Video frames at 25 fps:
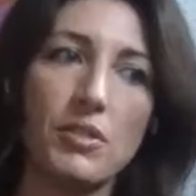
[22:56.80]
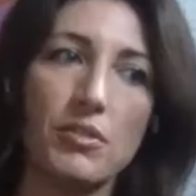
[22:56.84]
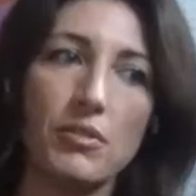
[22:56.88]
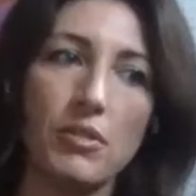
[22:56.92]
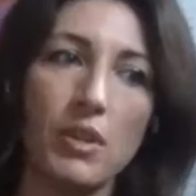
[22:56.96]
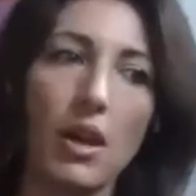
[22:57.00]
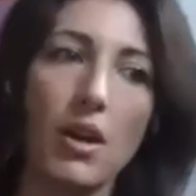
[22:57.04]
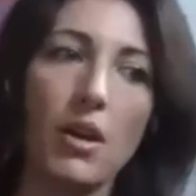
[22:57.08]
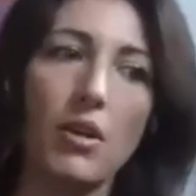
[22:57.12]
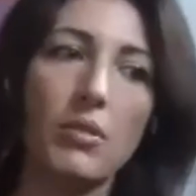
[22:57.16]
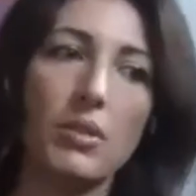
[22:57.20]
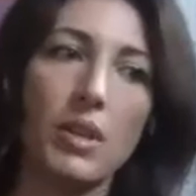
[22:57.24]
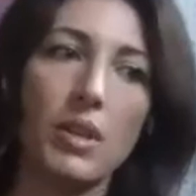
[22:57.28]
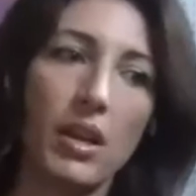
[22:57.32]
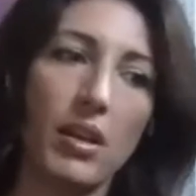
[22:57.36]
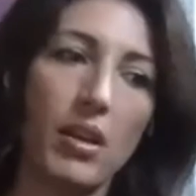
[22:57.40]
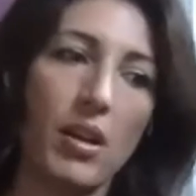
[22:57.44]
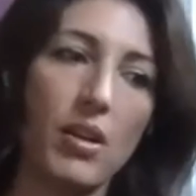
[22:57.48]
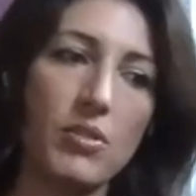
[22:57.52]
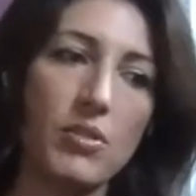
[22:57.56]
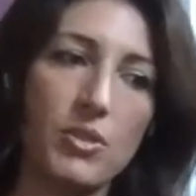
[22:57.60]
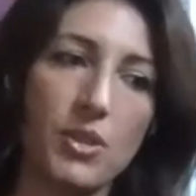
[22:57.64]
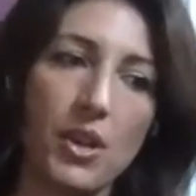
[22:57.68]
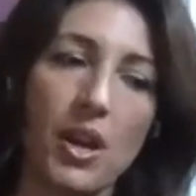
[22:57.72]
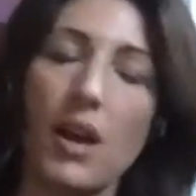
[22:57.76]
you know, like
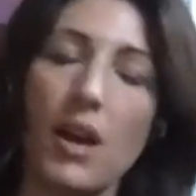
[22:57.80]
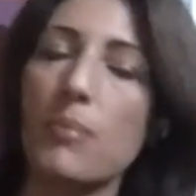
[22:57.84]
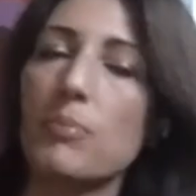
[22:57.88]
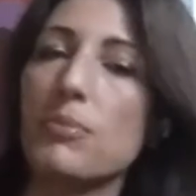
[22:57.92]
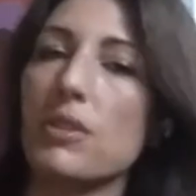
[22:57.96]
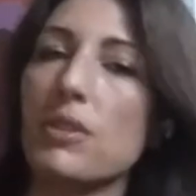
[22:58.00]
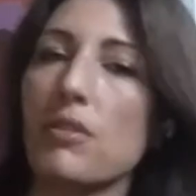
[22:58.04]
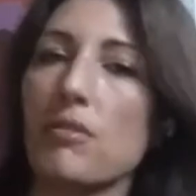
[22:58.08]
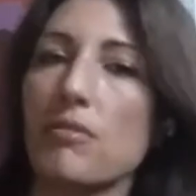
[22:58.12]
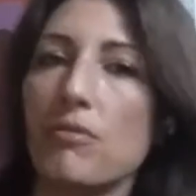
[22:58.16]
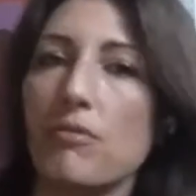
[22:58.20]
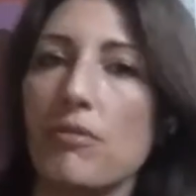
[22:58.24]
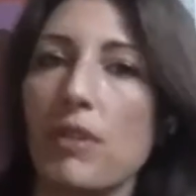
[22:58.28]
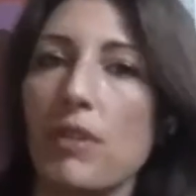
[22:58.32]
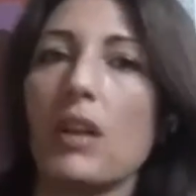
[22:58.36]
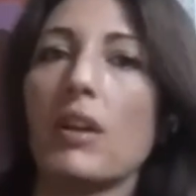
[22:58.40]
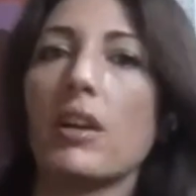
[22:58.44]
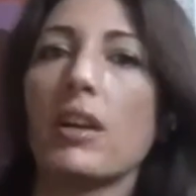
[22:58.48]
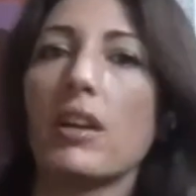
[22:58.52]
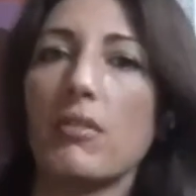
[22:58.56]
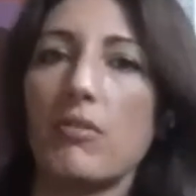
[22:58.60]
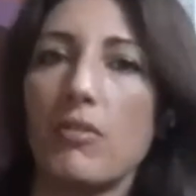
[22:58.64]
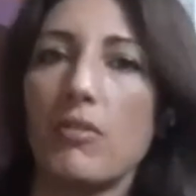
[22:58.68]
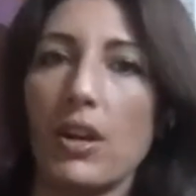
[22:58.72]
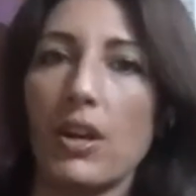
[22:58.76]
our jobs are
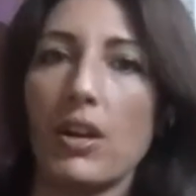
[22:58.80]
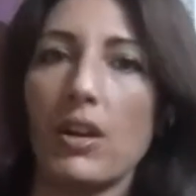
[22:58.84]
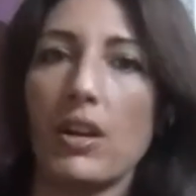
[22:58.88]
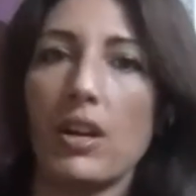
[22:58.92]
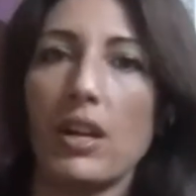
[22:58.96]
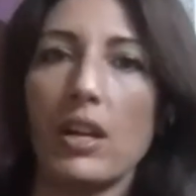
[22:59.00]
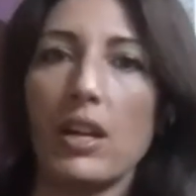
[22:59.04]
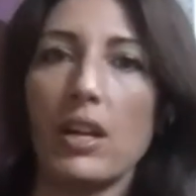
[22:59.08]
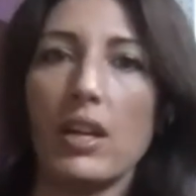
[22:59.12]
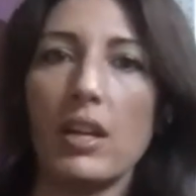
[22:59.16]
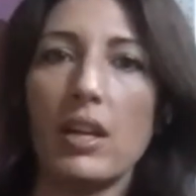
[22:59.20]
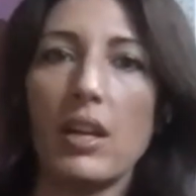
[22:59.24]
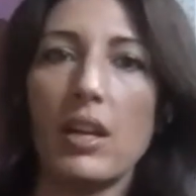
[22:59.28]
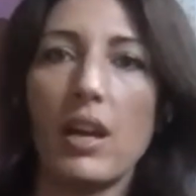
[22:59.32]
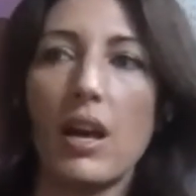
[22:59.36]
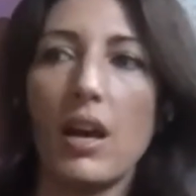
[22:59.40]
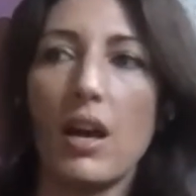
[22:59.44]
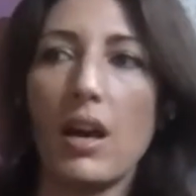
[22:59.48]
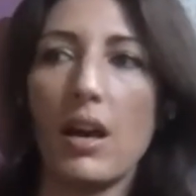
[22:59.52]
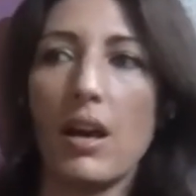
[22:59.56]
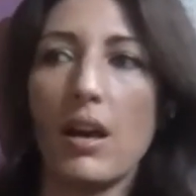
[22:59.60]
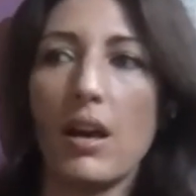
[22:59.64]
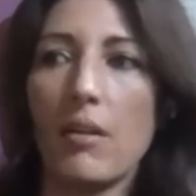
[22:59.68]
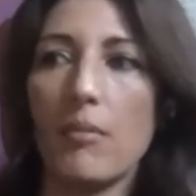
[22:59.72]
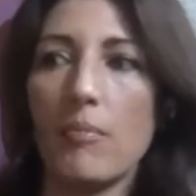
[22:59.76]
very, very,
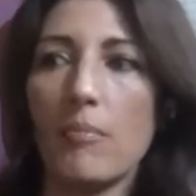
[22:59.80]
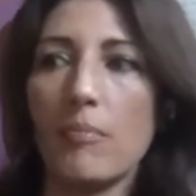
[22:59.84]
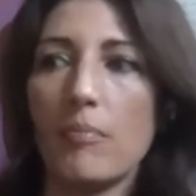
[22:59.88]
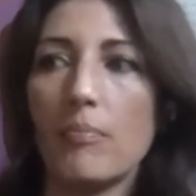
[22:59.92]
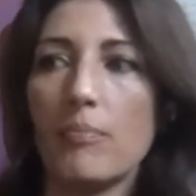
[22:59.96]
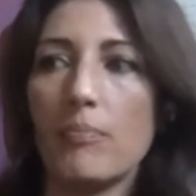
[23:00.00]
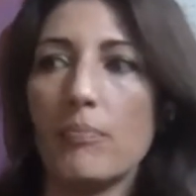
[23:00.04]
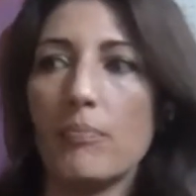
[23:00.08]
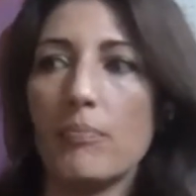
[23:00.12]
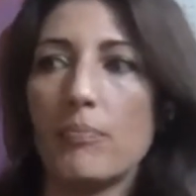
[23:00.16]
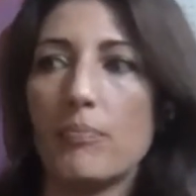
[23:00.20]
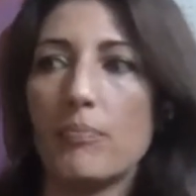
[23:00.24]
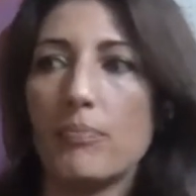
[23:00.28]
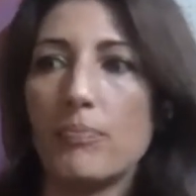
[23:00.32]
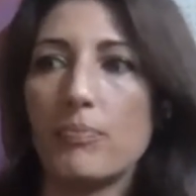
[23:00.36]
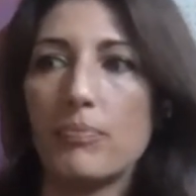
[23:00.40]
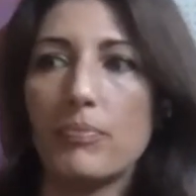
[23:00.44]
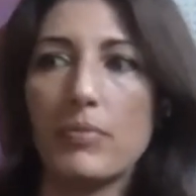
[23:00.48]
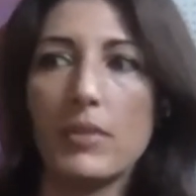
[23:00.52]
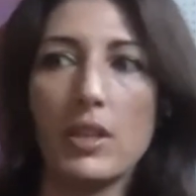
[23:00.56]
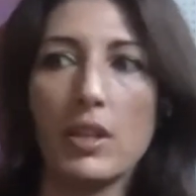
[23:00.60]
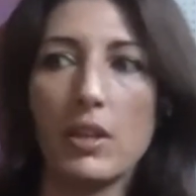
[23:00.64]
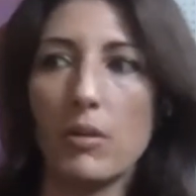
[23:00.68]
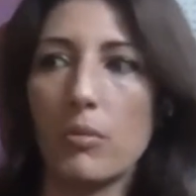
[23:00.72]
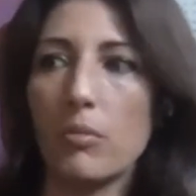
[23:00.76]

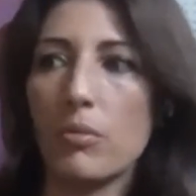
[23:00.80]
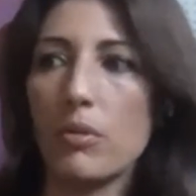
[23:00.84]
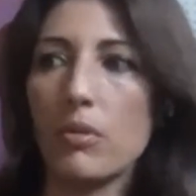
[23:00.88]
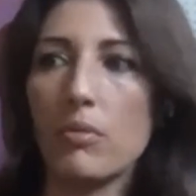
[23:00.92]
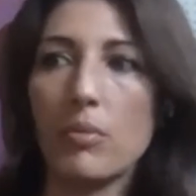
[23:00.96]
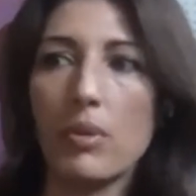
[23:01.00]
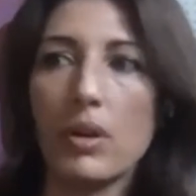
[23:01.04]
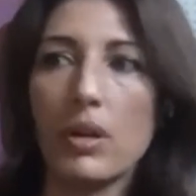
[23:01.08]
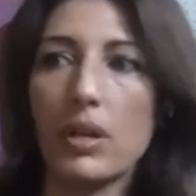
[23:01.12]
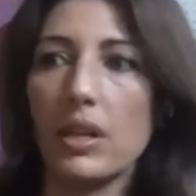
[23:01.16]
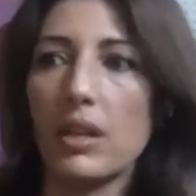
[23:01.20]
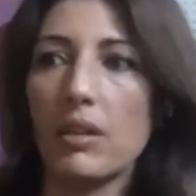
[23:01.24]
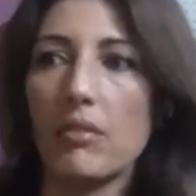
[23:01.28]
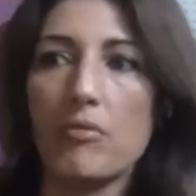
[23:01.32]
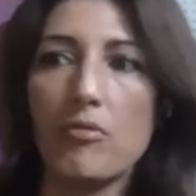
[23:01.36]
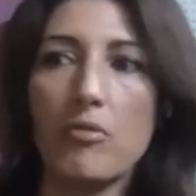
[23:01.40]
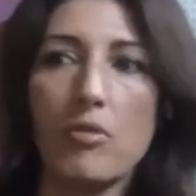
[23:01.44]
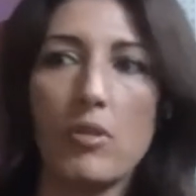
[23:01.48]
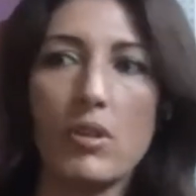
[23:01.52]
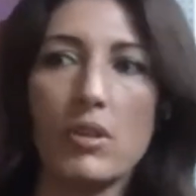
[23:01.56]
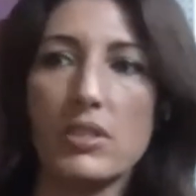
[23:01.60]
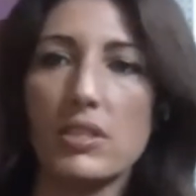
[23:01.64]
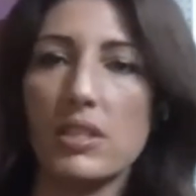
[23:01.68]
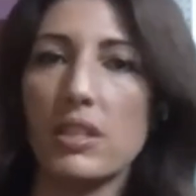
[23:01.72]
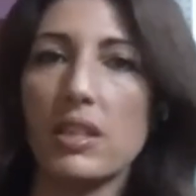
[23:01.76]
we're working
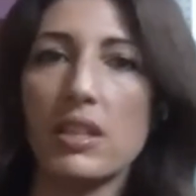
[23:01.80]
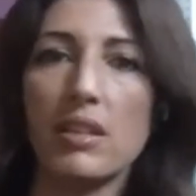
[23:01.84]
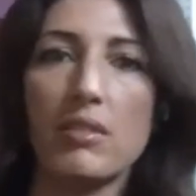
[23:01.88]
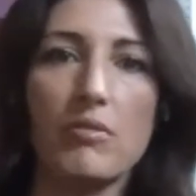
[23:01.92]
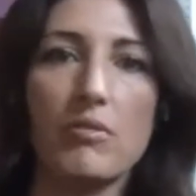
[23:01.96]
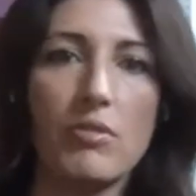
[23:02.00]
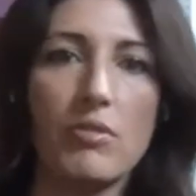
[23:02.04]
14,